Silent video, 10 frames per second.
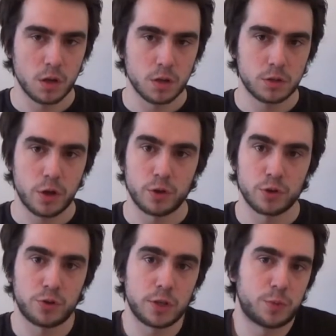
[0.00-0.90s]
So the
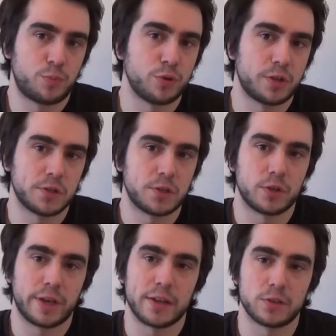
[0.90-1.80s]
students protested
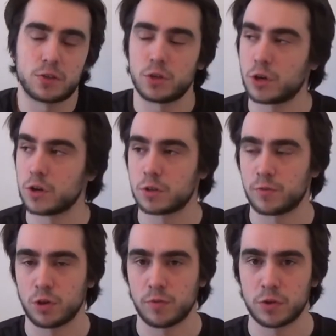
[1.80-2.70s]
against the cost
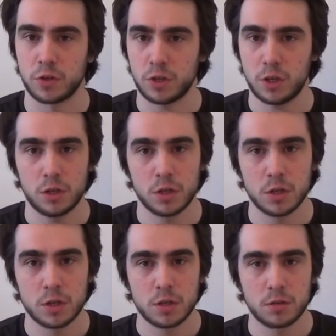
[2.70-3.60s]
of university,
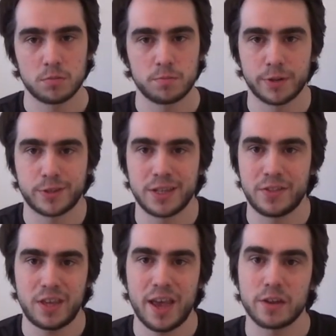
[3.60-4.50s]
but in
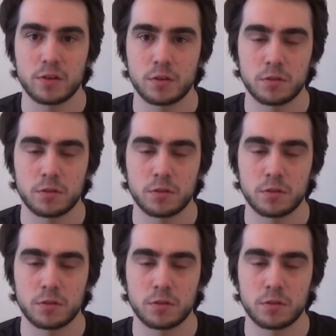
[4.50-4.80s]
the end,